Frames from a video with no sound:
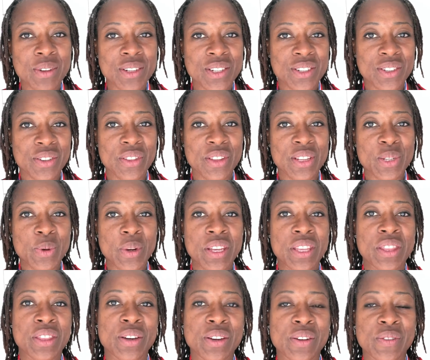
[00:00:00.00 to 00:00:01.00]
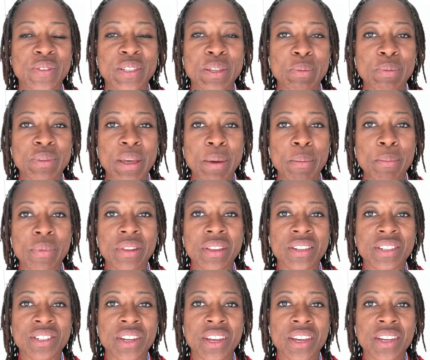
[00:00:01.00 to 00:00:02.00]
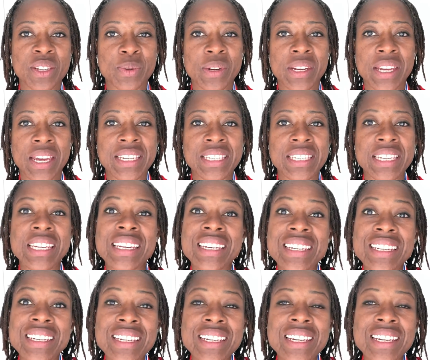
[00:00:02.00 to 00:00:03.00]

which is on the 23rd of September this year, 2018.